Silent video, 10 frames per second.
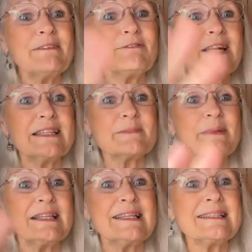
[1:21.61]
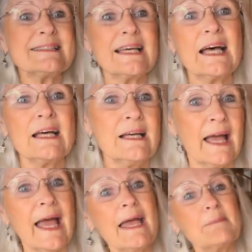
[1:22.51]
my friend Melissa.
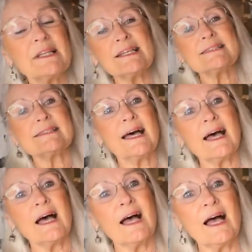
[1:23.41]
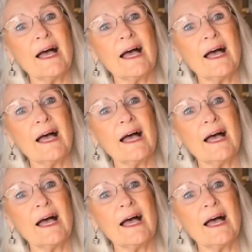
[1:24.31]
Hey, Melissa,